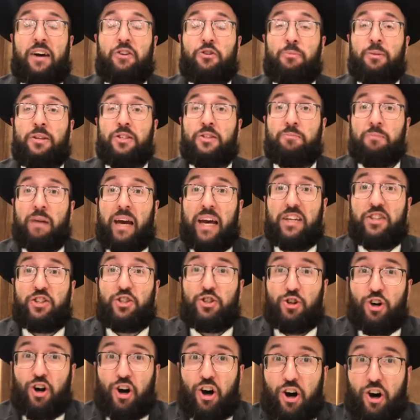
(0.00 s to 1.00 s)
You must make
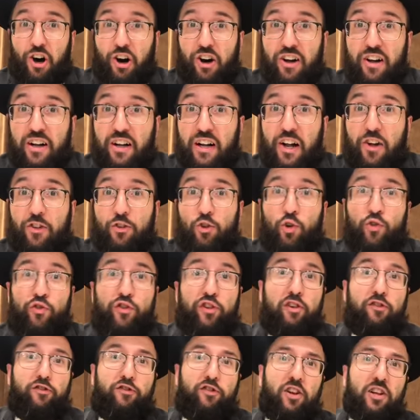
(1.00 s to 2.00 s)
sure to
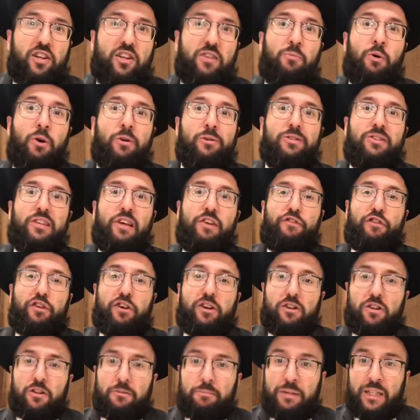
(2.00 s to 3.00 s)
fulfill the most
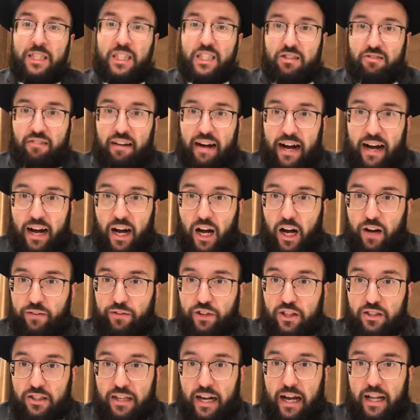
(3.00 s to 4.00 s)
difficult mitzvah of
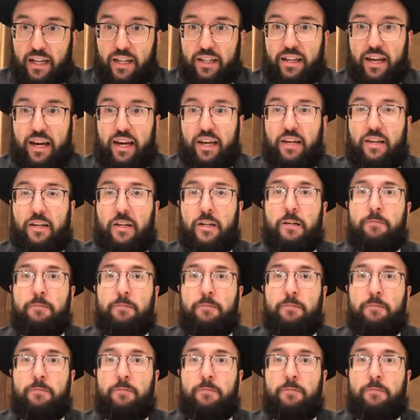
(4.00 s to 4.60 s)
this holiday.